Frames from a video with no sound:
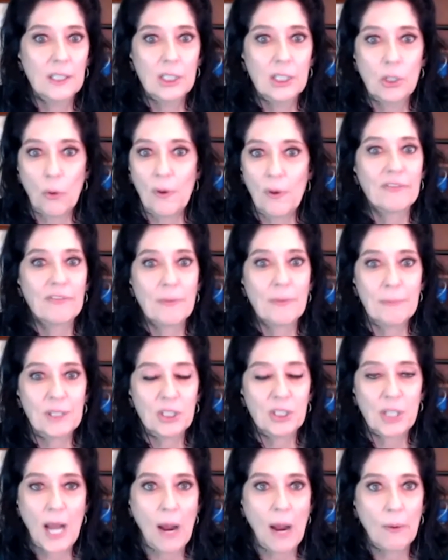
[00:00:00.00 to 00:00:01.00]
going from the
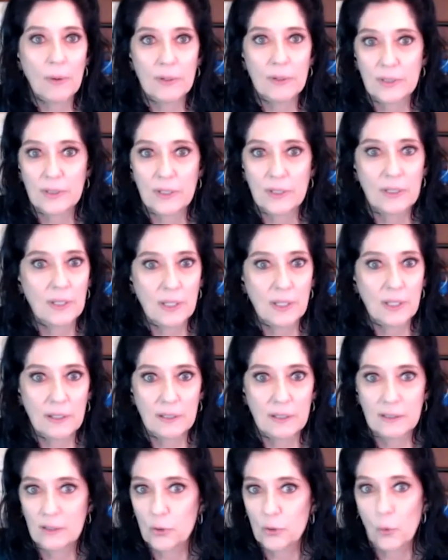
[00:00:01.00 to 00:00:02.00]
shower to
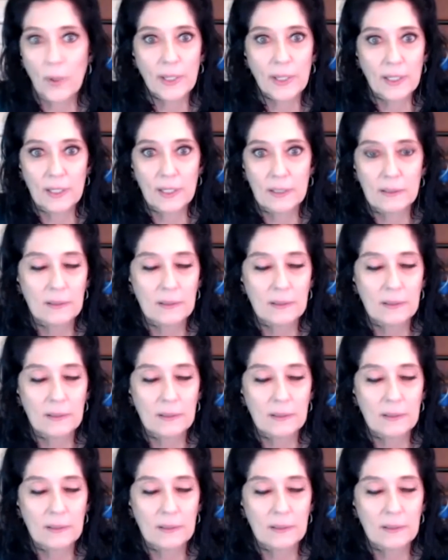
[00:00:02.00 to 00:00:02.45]
the toilet.